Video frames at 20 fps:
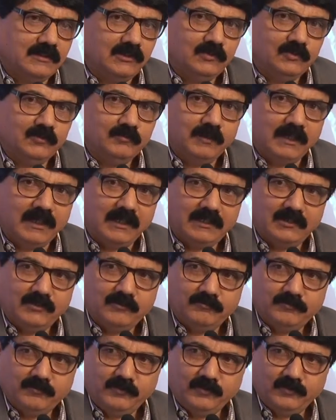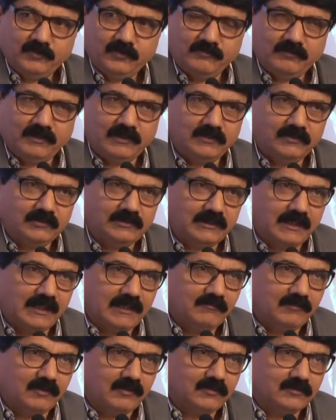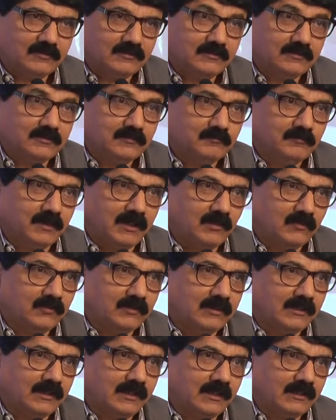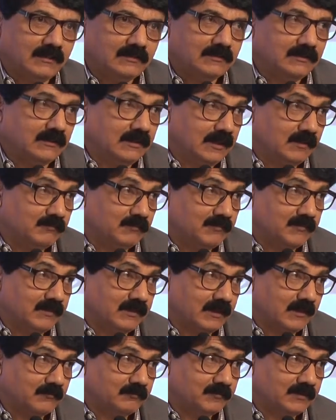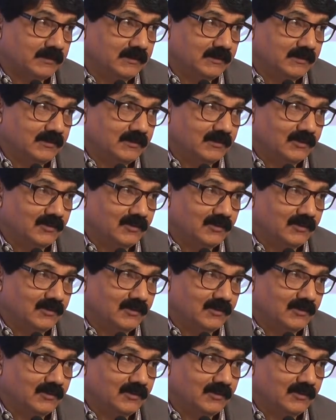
you buy your fuel when you drive out by looking at the name of the company